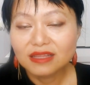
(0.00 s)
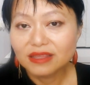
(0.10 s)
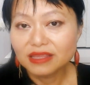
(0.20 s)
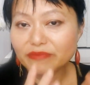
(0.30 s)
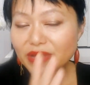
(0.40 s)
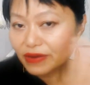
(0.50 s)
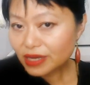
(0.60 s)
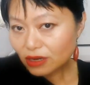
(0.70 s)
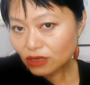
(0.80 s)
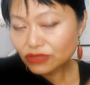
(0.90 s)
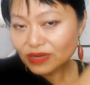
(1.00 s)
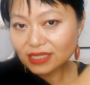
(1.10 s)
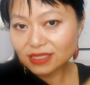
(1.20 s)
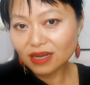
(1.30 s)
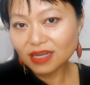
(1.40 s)
the American entree
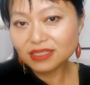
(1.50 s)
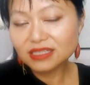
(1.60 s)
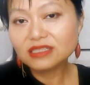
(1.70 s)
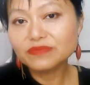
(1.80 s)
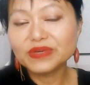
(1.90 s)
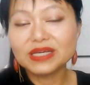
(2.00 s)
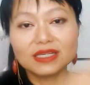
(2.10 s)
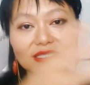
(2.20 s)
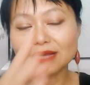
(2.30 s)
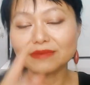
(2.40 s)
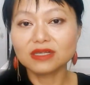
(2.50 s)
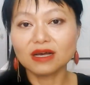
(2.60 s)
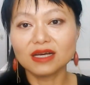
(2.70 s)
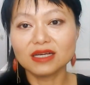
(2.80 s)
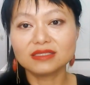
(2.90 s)
sizes being the same
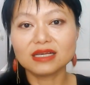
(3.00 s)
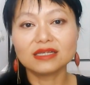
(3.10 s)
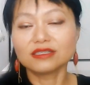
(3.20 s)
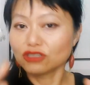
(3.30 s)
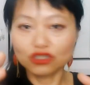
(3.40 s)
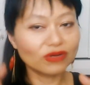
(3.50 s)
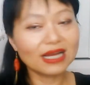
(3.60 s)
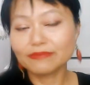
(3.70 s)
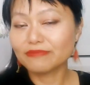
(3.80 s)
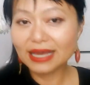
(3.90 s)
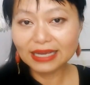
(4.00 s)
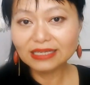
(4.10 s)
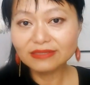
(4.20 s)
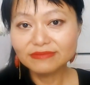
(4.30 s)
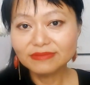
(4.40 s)
size as an Australian
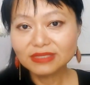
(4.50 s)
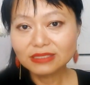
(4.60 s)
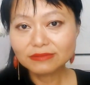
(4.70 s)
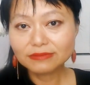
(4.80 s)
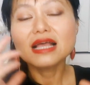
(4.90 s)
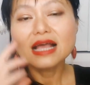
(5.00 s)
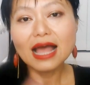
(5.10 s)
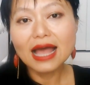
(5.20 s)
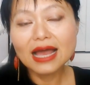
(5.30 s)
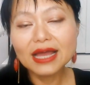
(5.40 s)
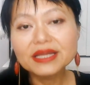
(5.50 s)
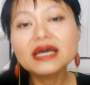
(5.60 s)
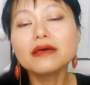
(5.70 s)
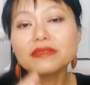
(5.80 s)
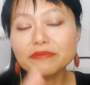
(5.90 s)
main, and
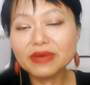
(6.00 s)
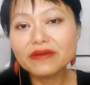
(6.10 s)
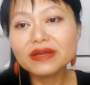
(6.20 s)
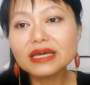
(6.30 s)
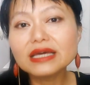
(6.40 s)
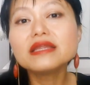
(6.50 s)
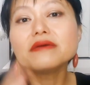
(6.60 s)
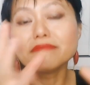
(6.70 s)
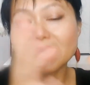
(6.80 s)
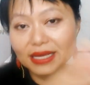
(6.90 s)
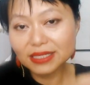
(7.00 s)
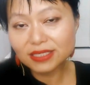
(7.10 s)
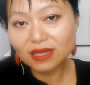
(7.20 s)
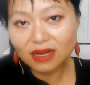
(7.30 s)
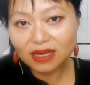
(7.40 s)
an American main
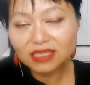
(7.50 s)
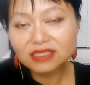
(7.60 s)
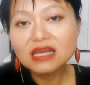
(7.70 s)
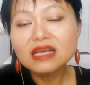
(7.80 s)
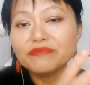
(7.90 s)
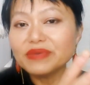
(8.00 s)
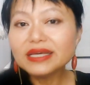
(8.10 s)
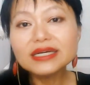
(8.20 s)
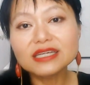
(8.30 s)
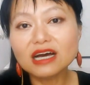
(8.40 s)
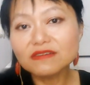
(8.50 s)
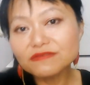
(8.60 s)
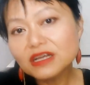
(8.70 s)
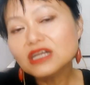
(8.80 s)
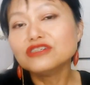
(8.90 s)
size being
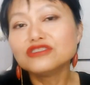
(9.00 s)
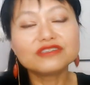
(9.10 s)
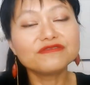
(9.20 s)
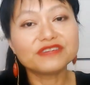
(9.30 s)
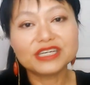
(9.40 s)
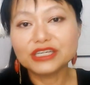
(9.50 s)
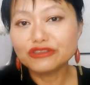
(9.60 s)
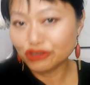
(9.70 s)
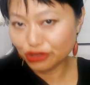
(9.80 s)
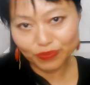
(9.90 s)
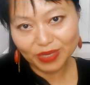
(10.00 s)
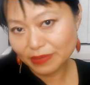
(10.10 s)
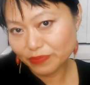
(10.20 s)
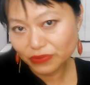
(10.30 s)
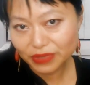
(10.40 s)
enough to feed two
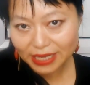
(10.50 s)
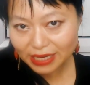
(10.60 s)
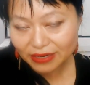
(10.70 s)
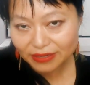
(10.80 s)
people here.